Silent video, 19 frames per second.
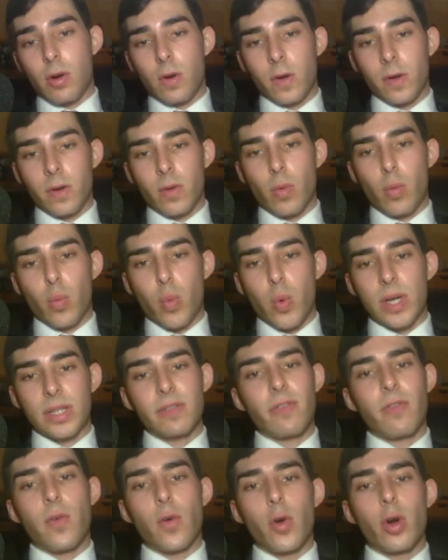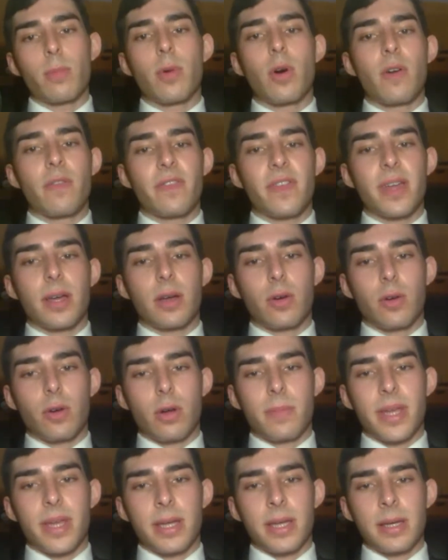on what form of
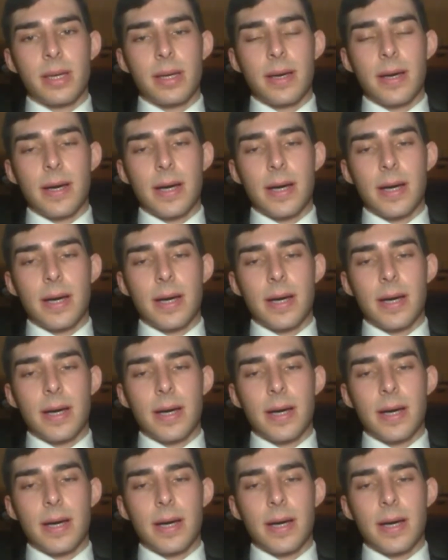economic